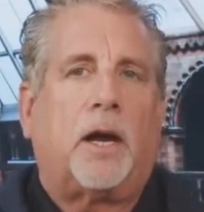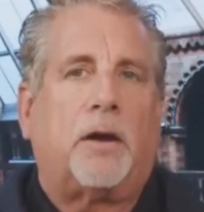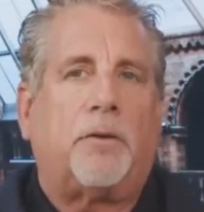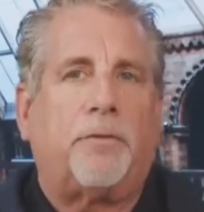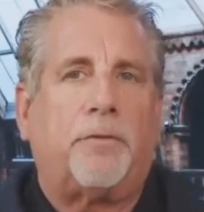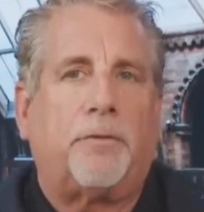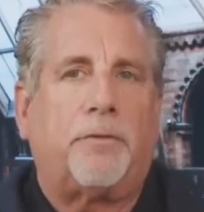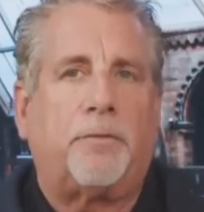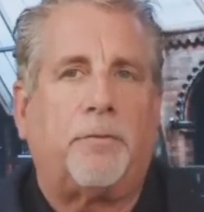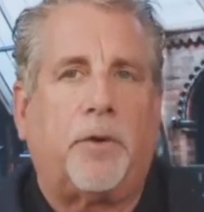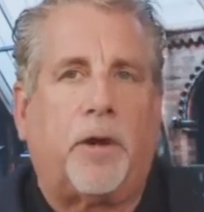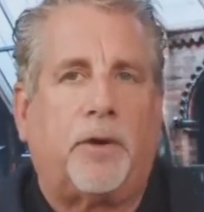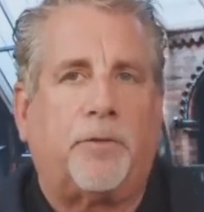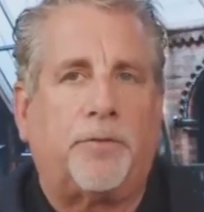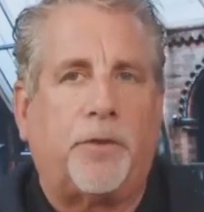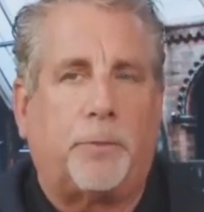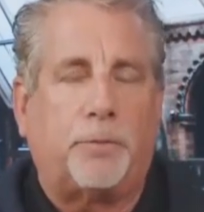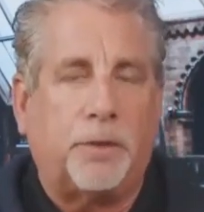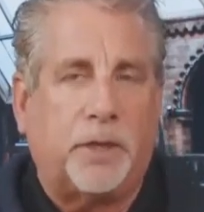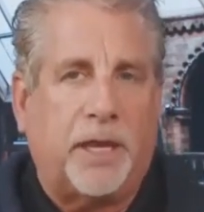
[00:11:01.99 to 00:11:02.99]

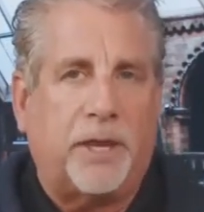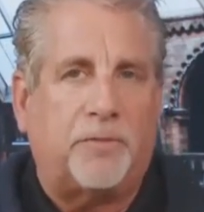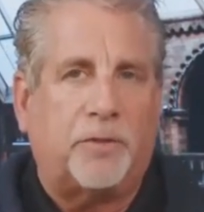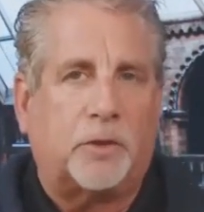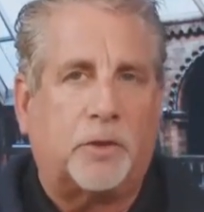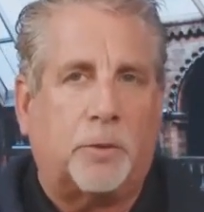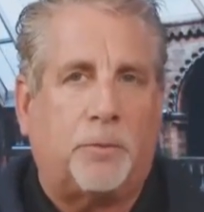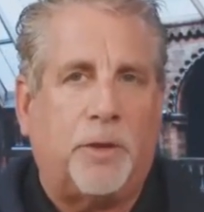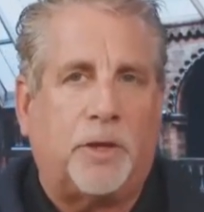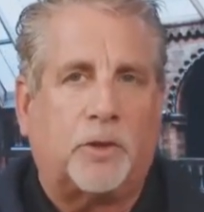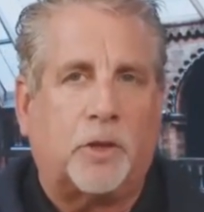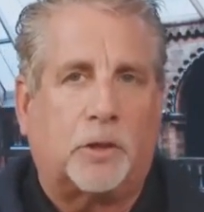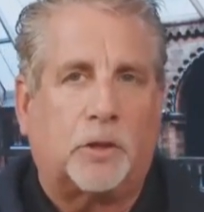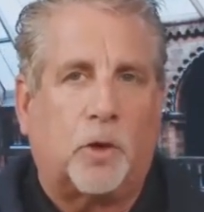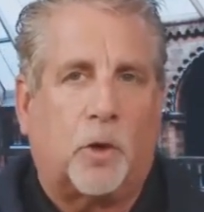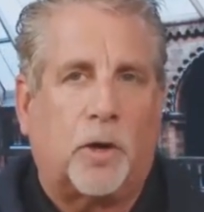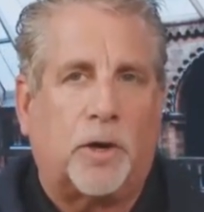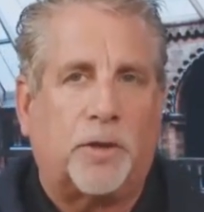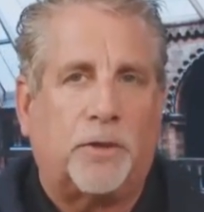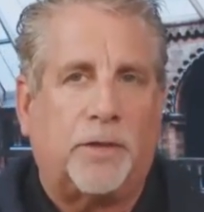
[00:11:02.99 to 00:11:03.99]
of the believer to meet the
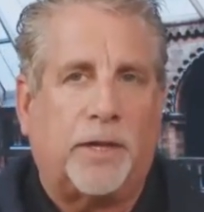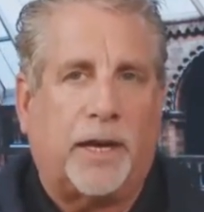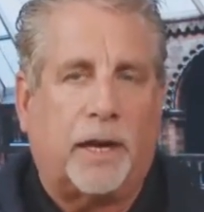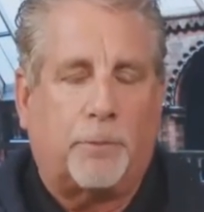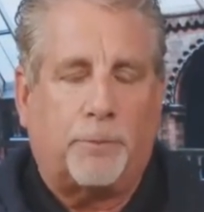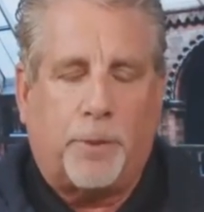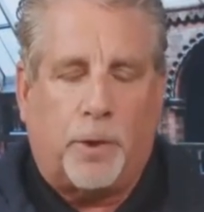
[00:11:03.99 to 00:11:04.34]
Lord in the air.